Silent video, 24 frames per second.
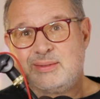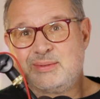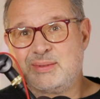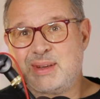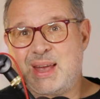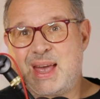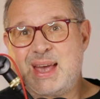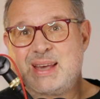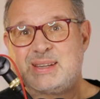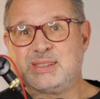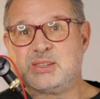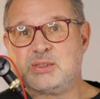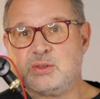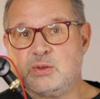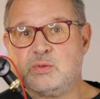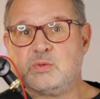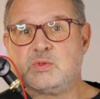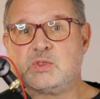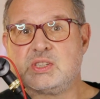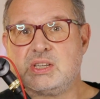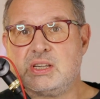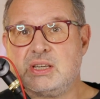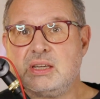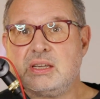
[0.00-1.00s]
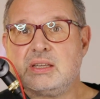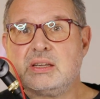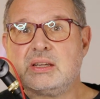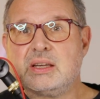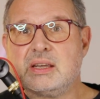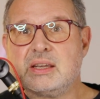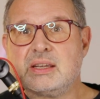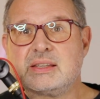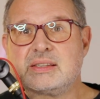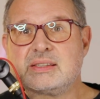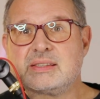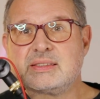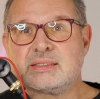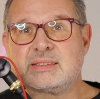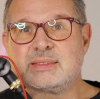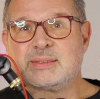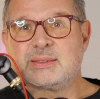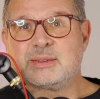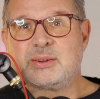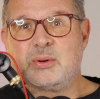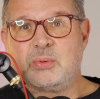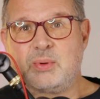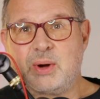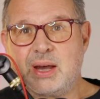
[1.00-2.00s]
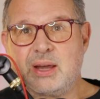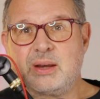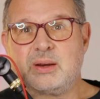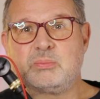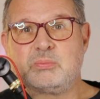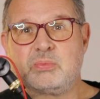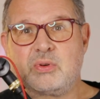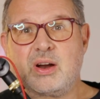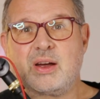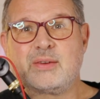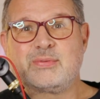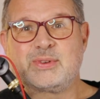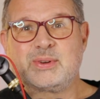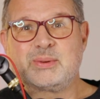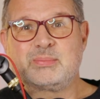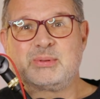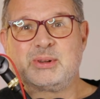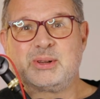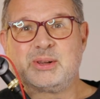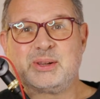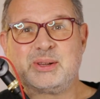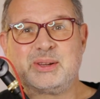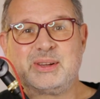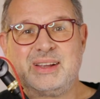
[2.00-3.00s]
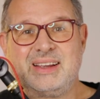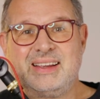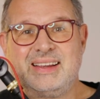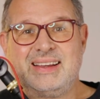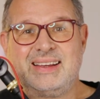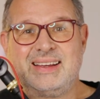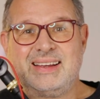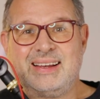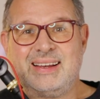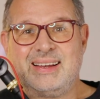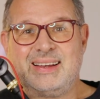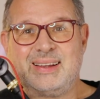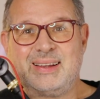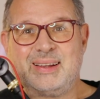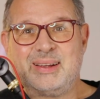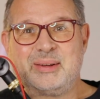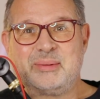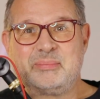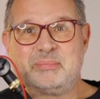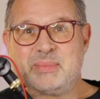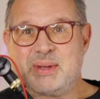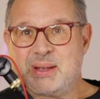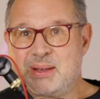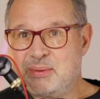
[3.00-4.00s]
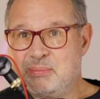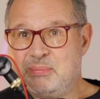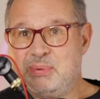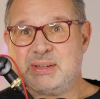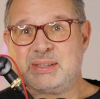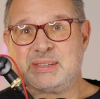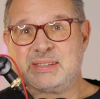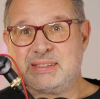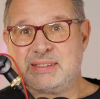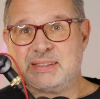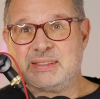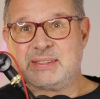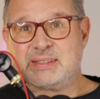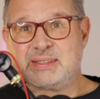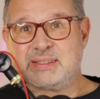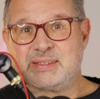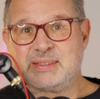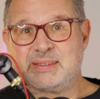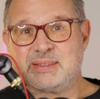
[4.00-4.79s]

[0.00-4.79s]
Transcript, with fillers: as you've seen, it's quite a profitable um, a business.